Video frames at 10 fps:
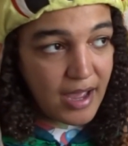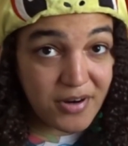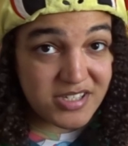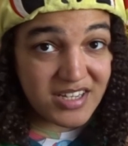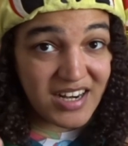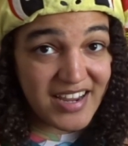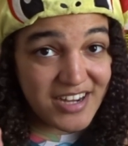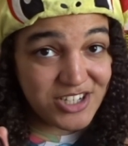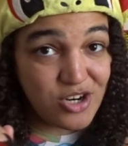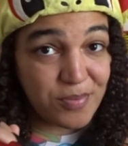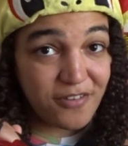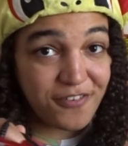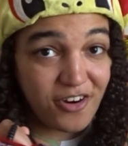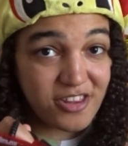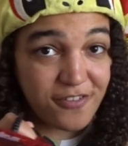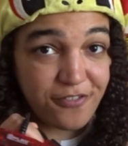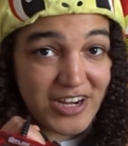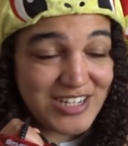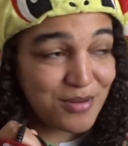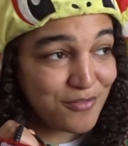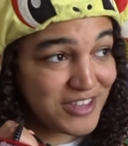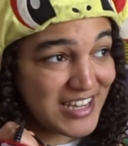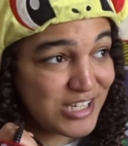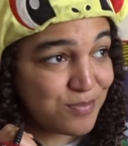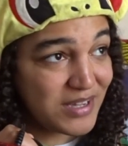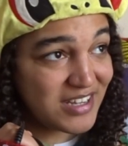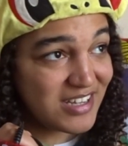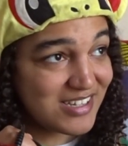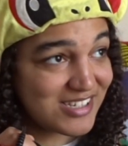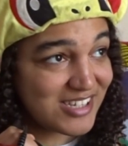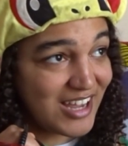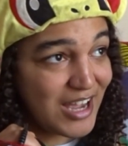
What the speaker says: Personally, I do prefer the freedom of these because